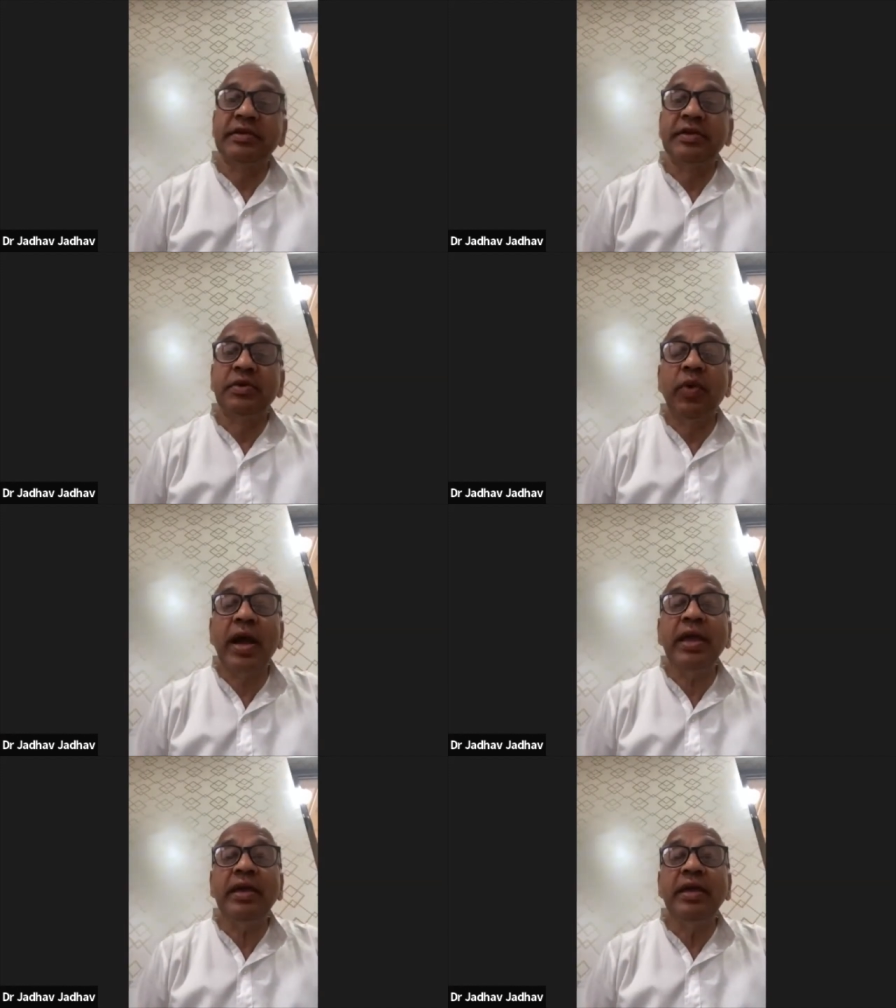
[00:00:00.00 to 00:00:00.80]

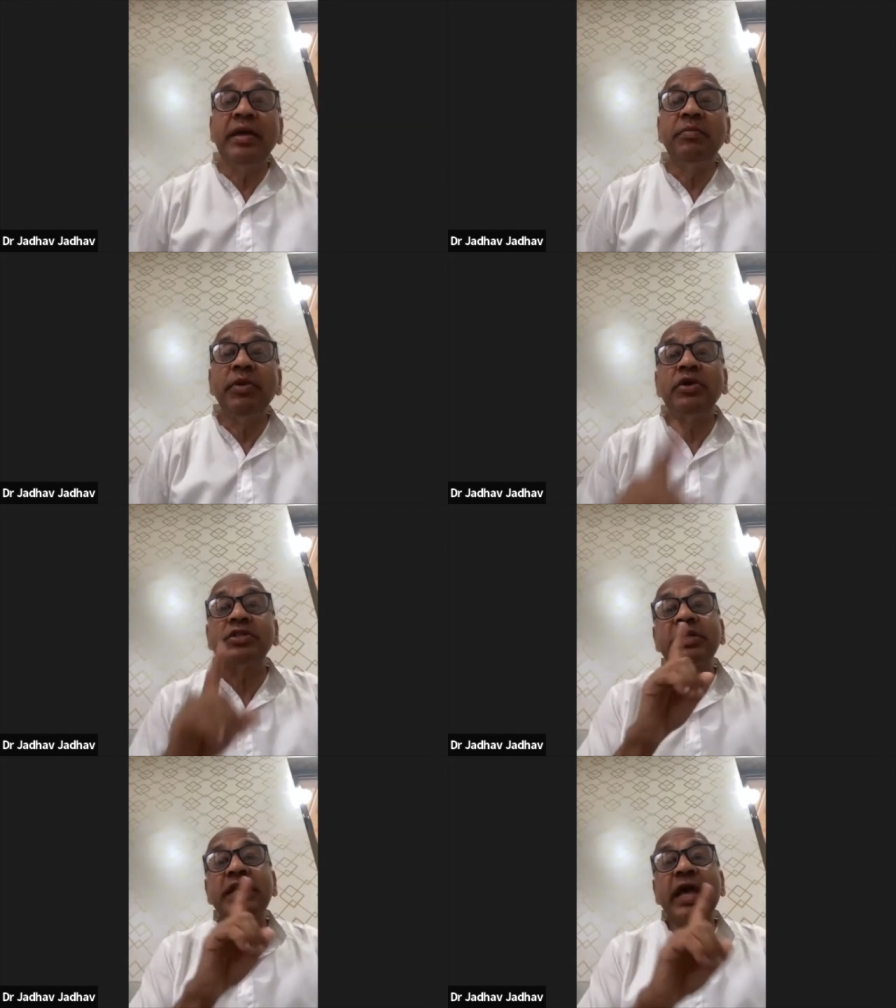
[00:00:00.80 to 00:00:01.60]
Why? Because
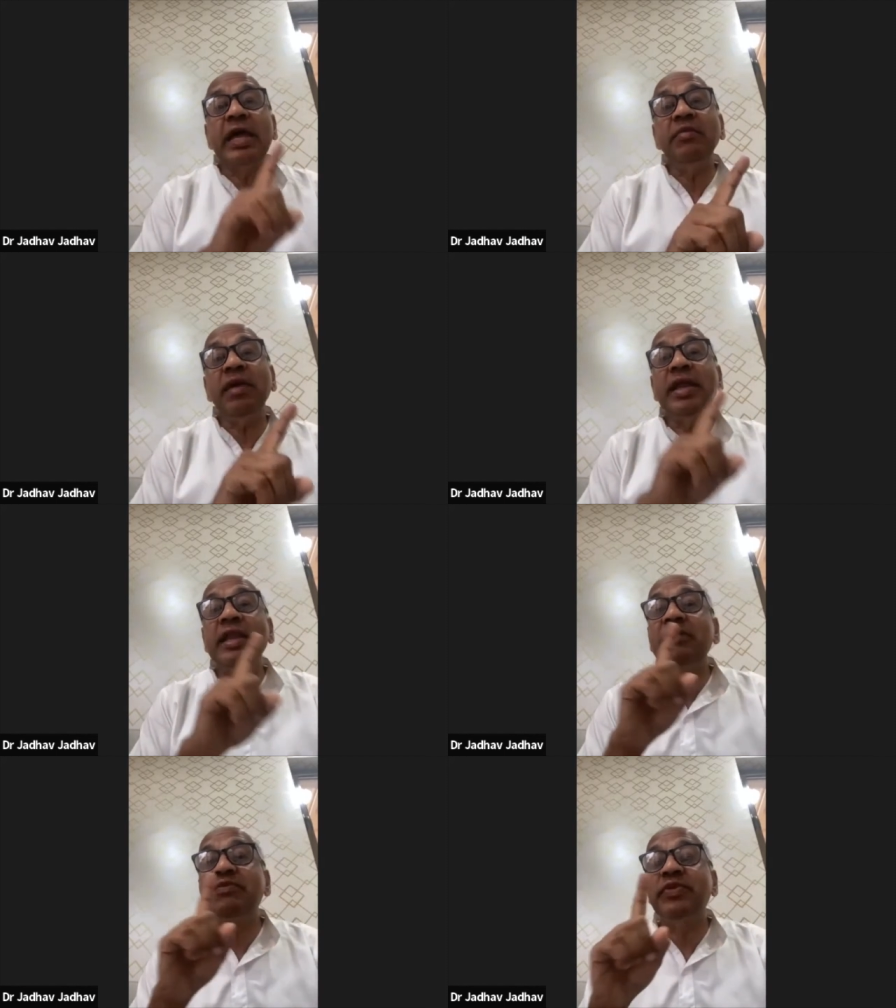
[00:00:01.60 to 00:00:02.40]
time and
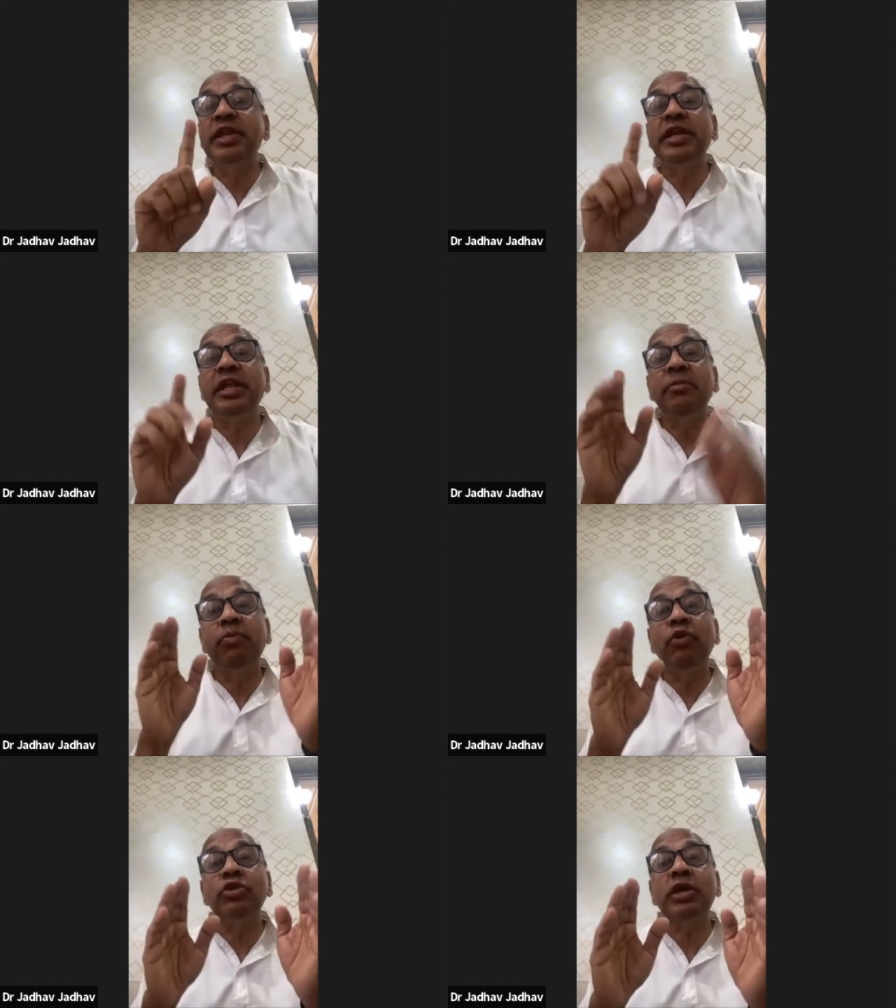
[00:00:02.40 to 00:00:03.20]
infinity
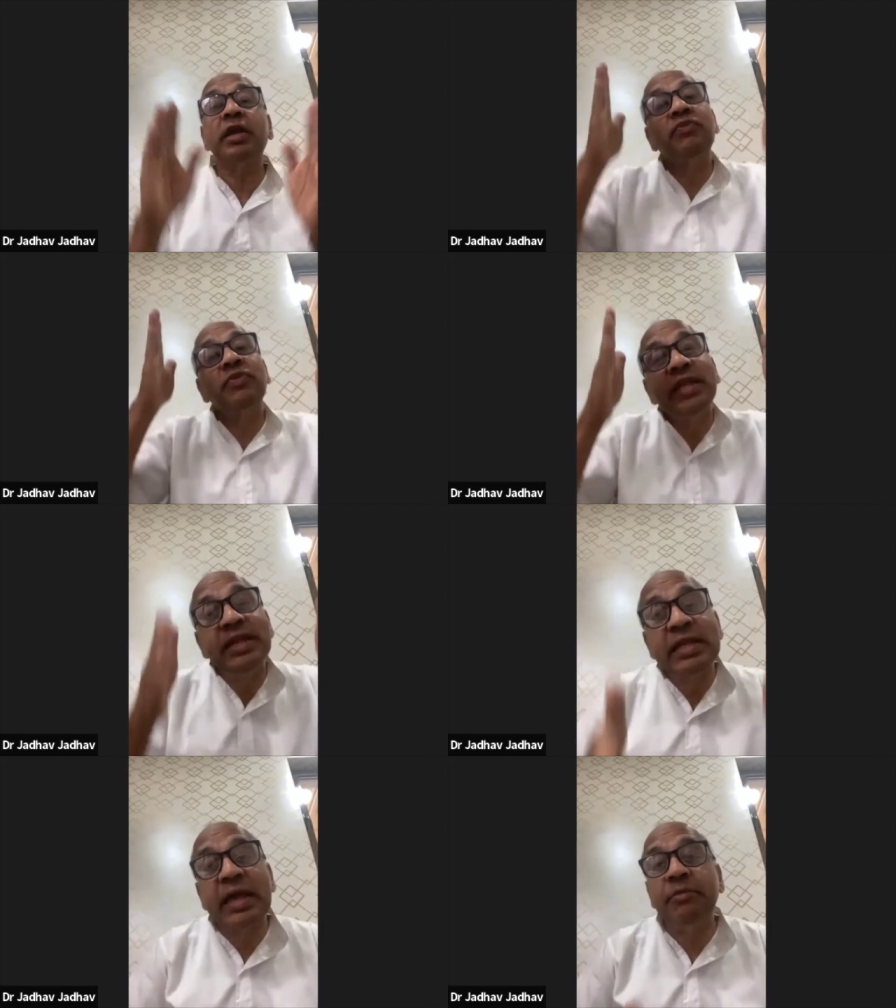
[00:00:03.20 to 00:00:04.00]
both are
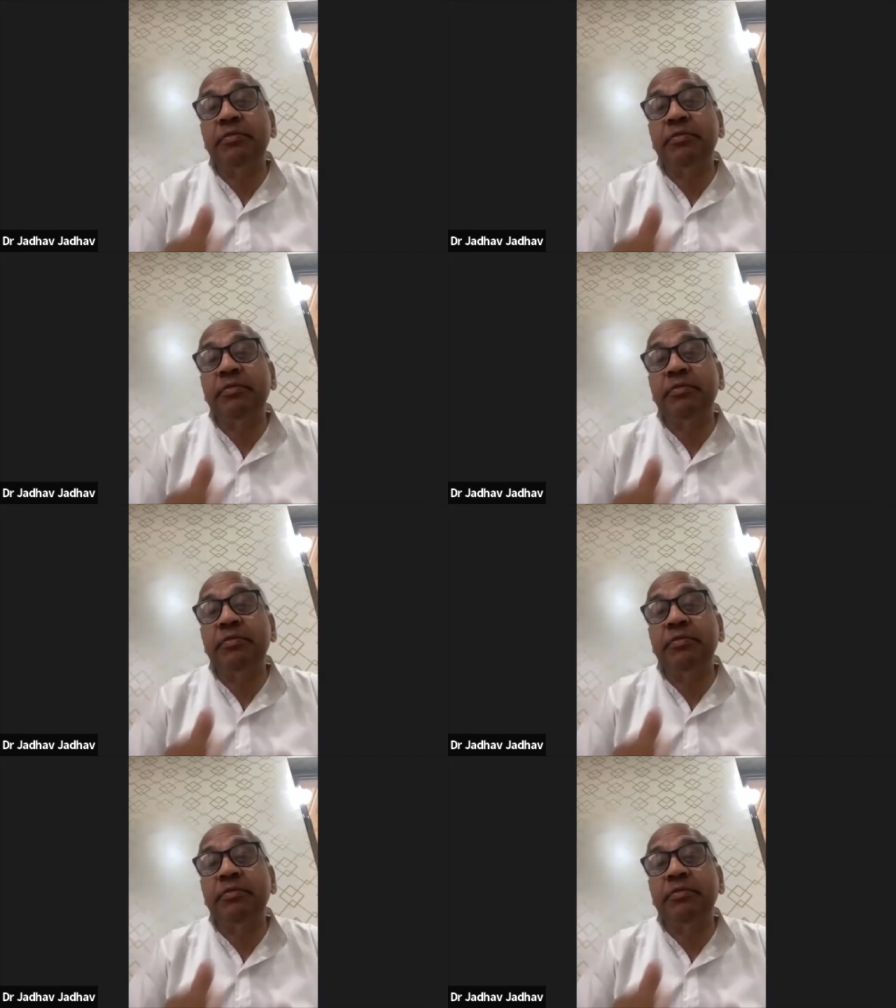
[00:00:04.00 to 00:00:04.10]
within time.